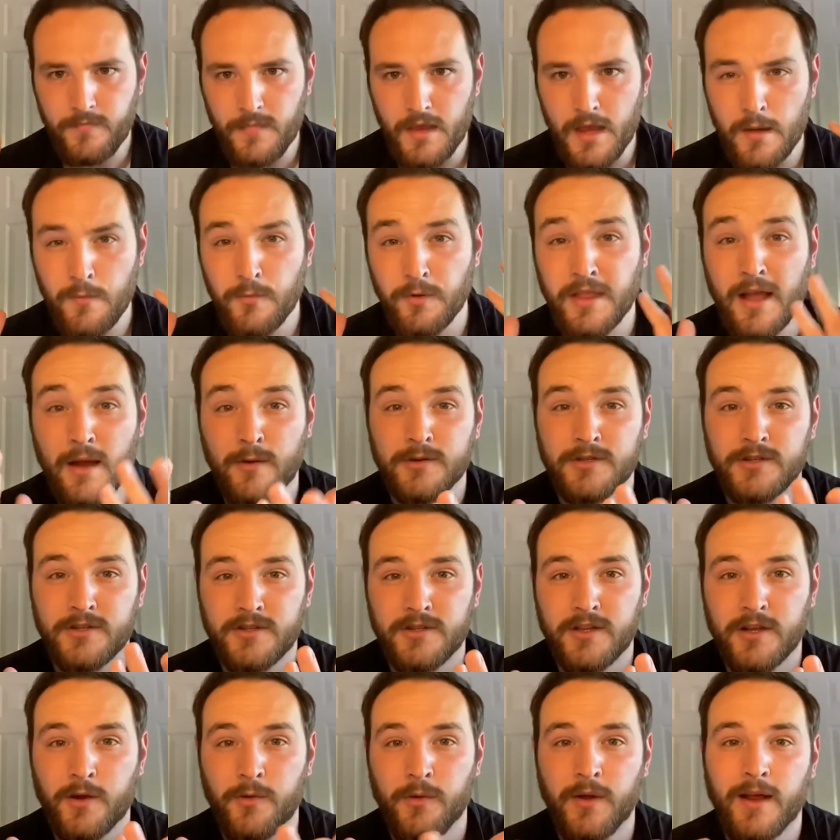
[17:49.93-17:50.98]
But that was
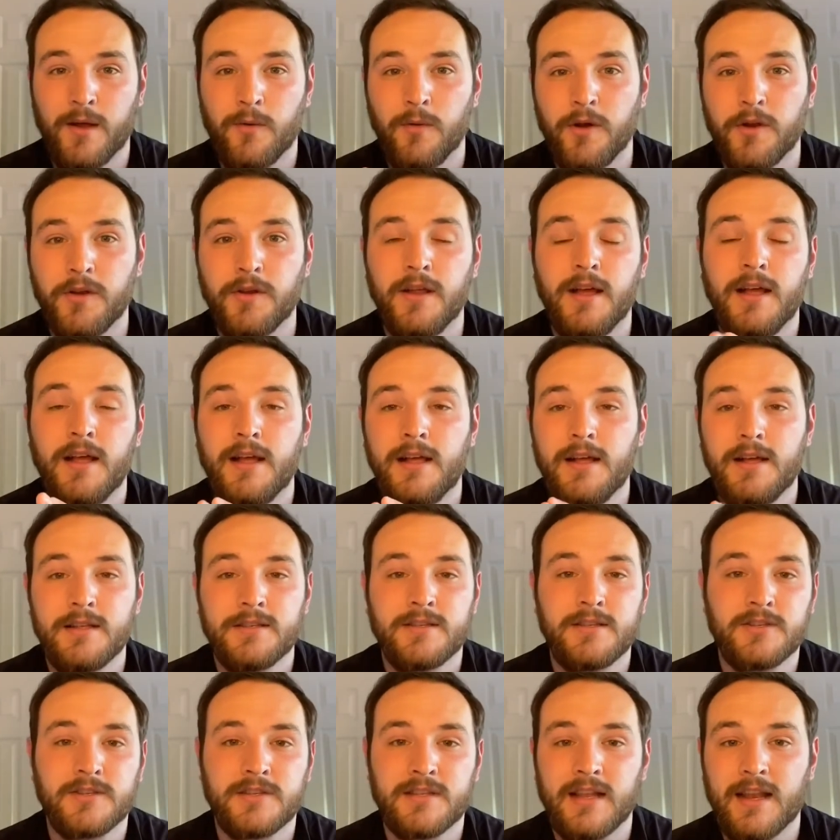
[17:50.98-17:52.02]
just a quick one,
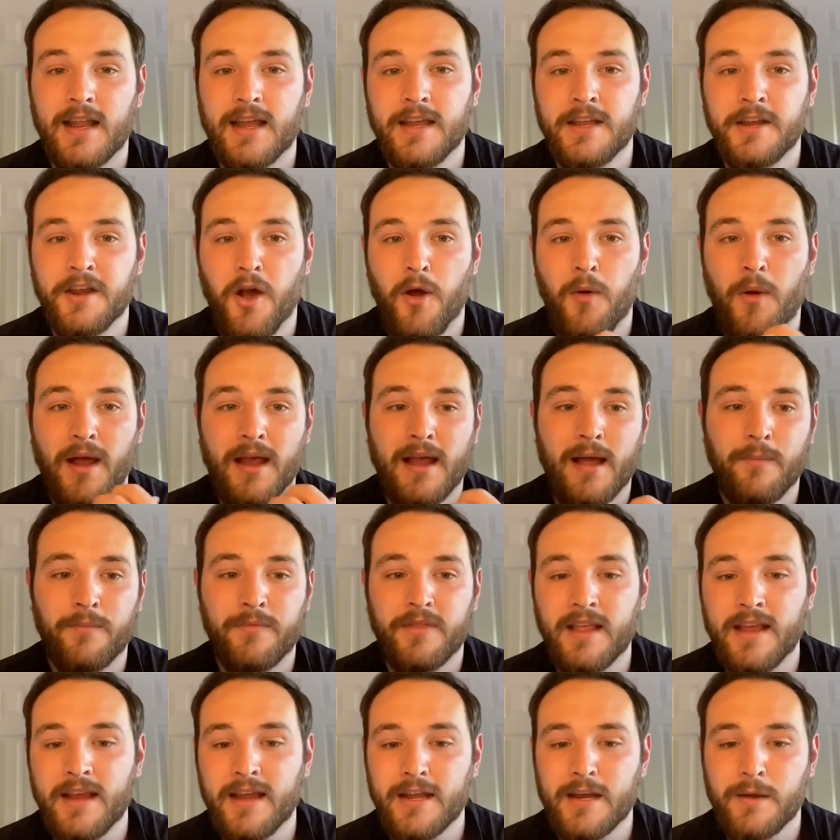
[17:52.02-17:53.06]
just to let you know I am
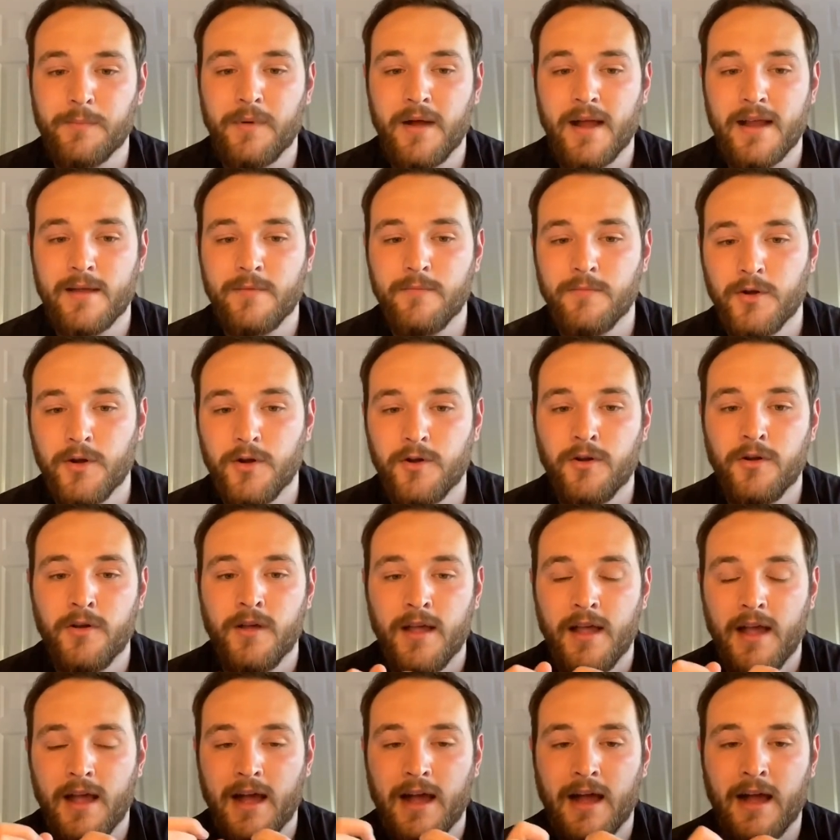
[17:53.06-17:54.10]
thinking of buying more.
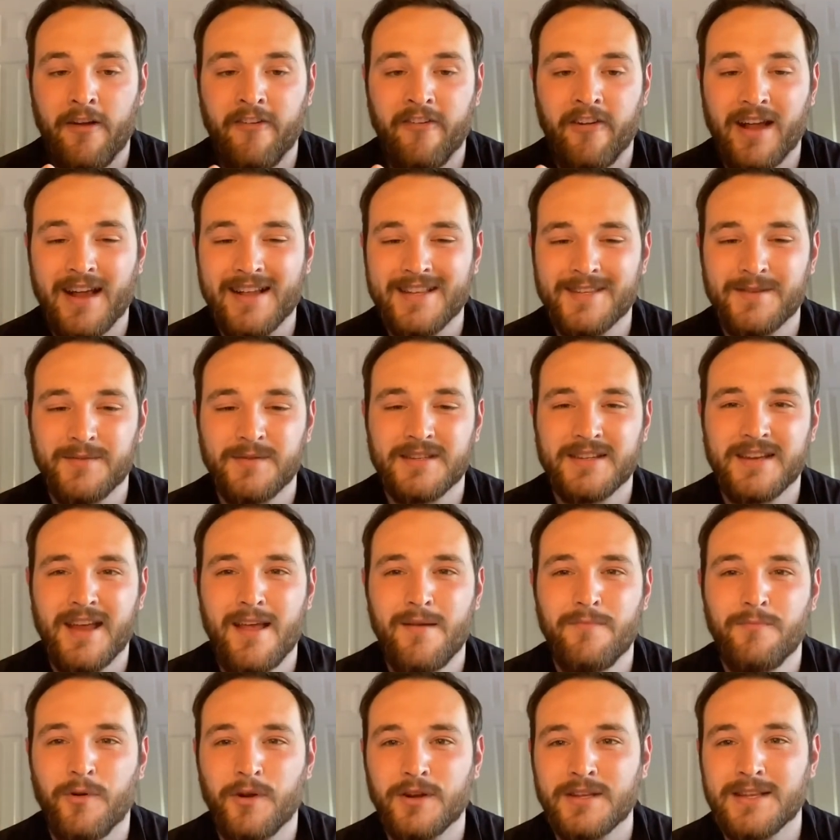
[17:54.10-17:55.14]
As I get to a
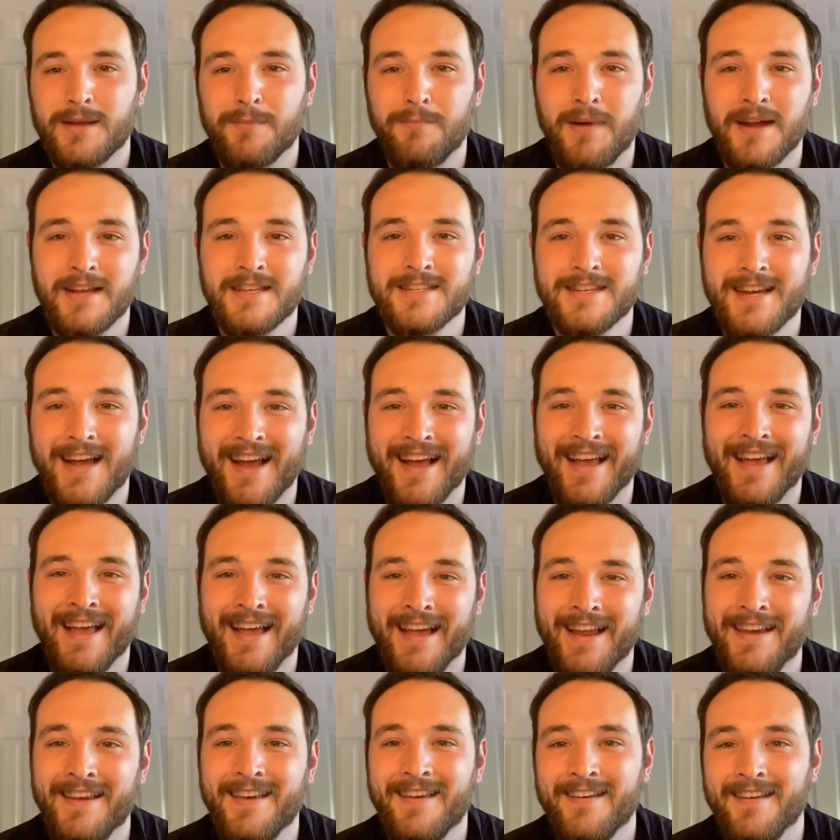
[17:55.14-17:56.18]
certain point, I might jack it
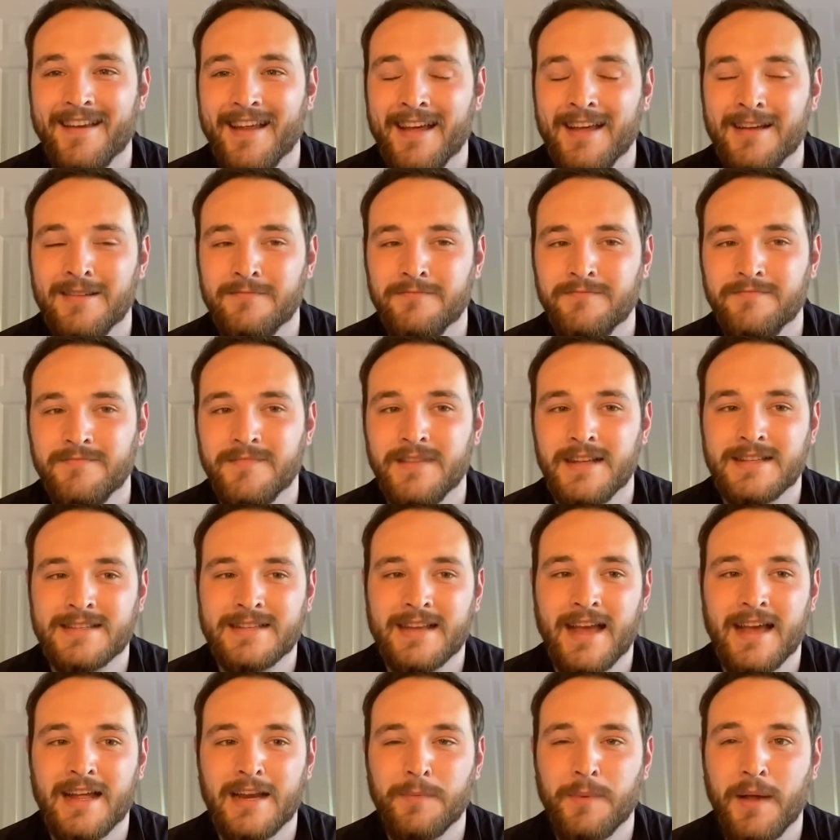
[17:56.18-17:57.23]
in, and it's
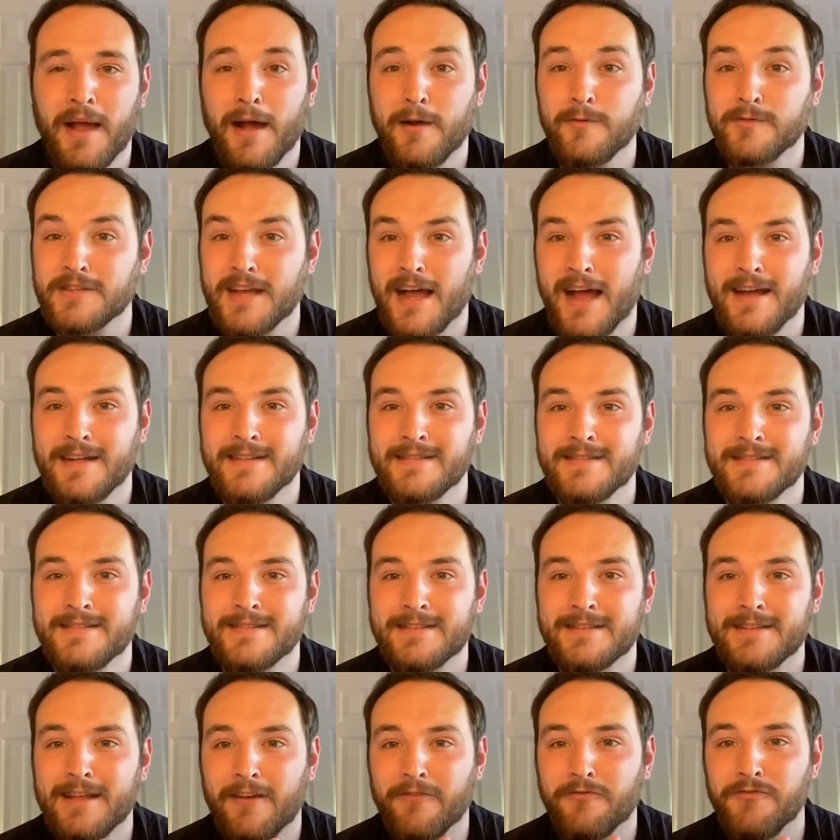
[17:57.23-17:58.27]
getting a bit out of
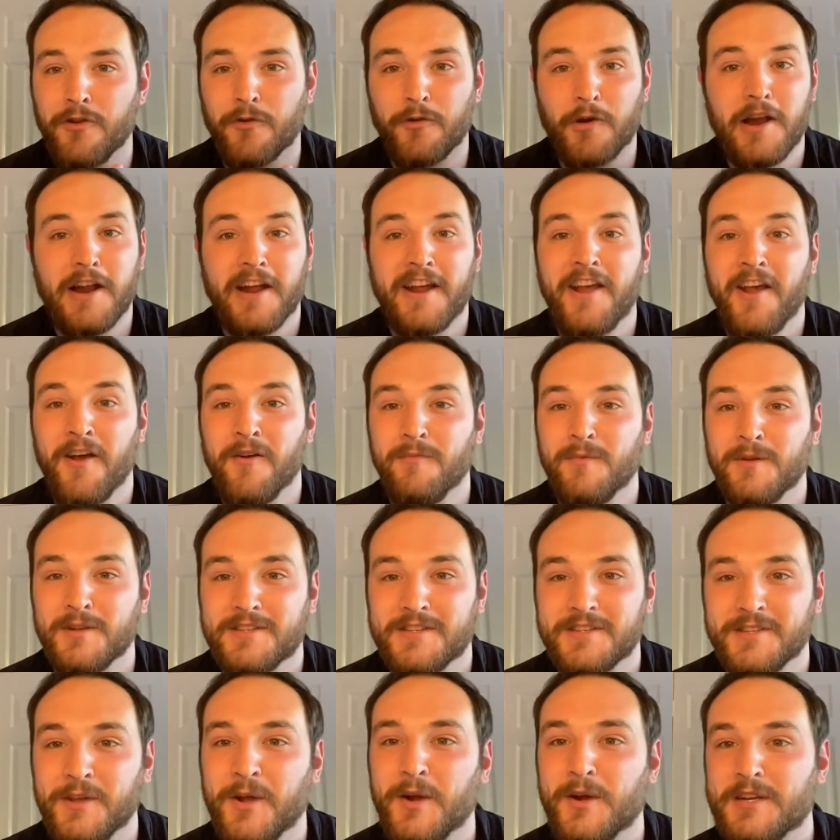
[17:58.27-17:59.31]
hand. I've not really got
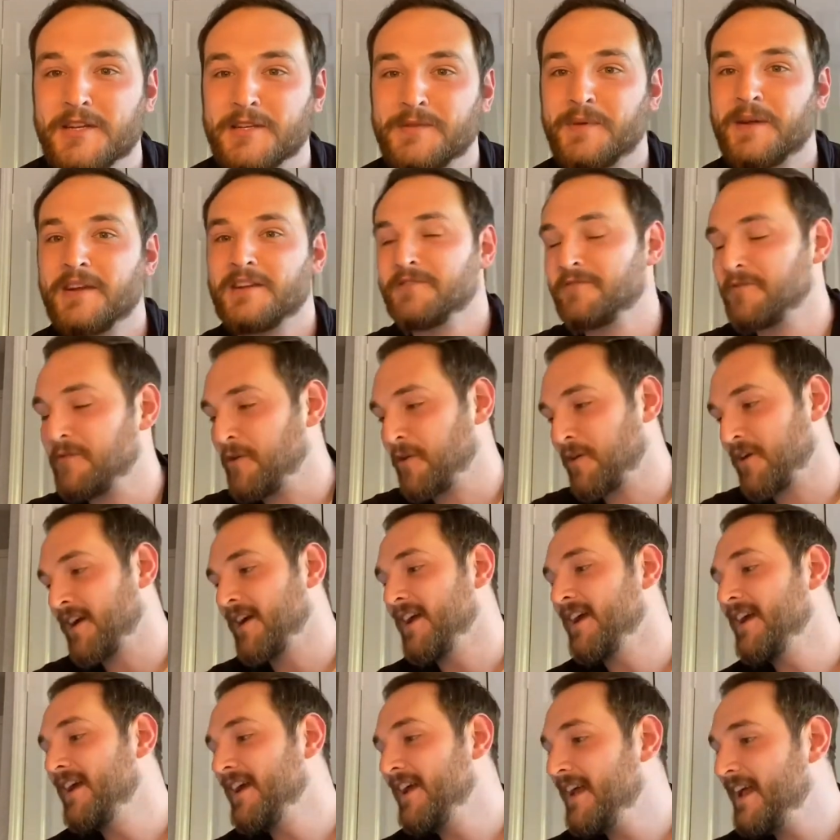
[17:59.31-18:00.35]
much storage space for it.
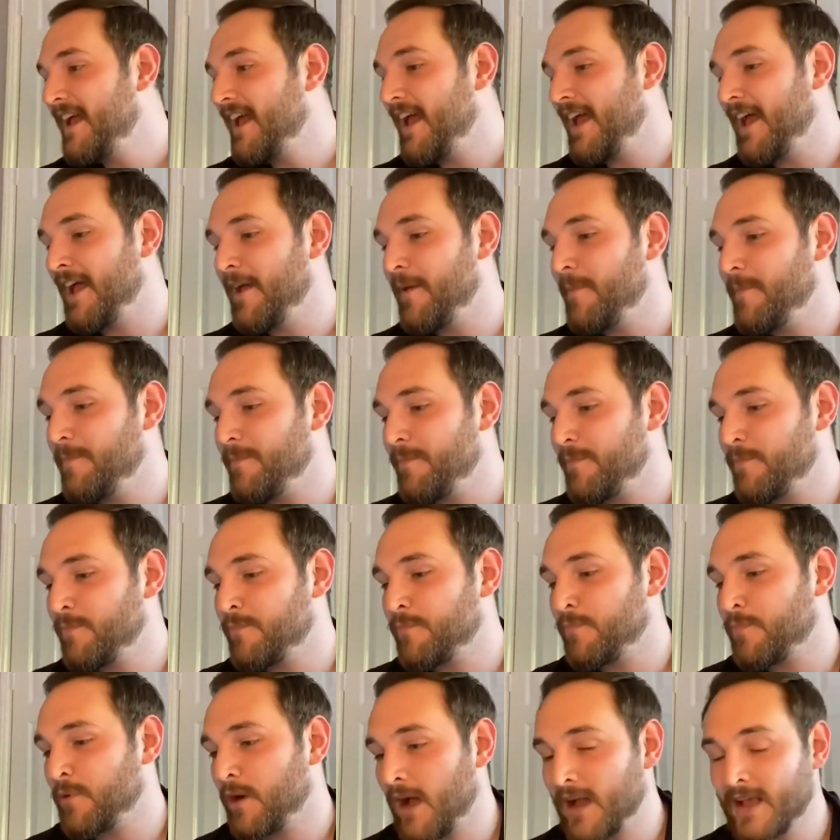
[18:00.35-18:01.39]

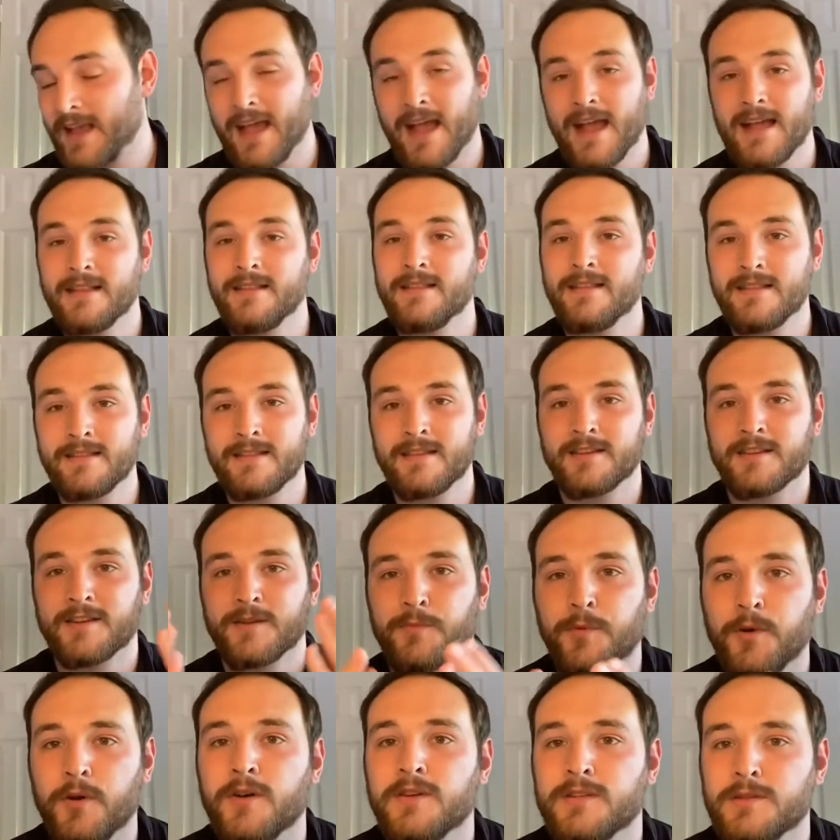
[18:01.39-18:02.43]
But again, the support's